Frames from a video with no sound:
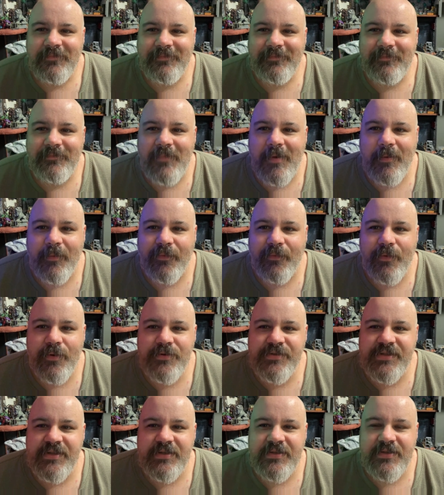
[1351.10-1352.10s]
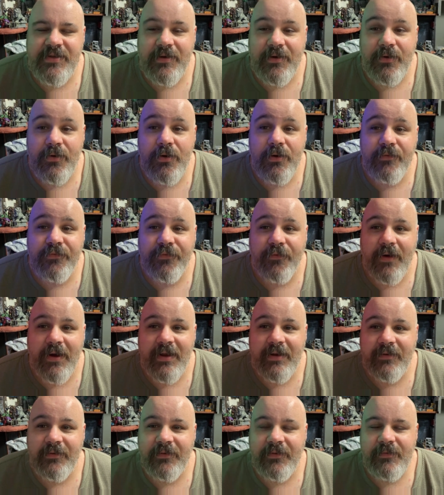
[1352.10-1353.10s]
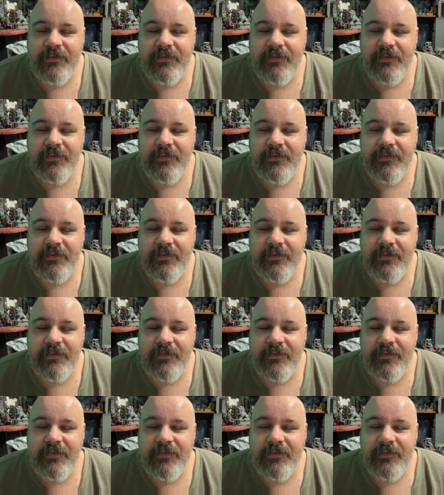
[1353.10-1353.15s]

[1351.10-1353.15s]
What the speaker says: Mama Rosie's a good friend.